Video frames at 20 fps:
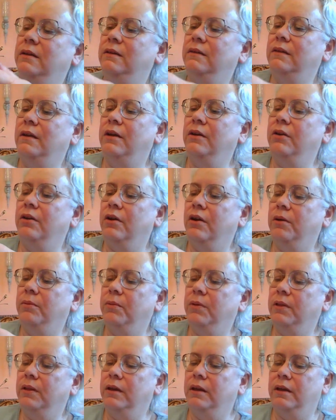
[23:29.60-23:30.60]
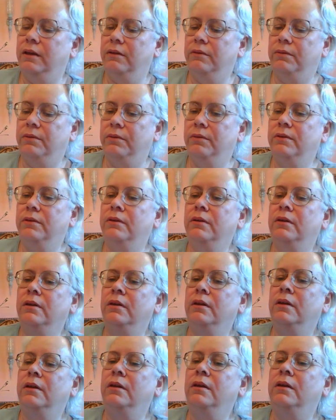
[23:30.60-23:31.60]
designer, I believe.
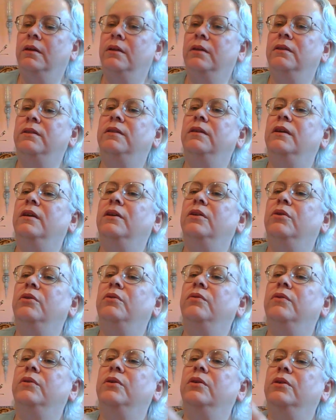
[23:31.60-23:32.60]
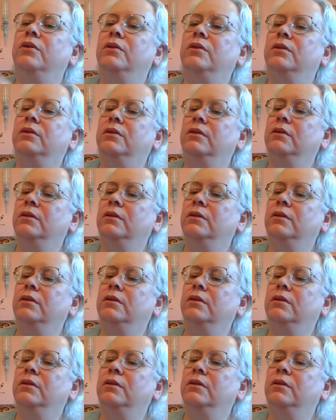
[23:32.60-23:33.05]
Thea Gouverneur.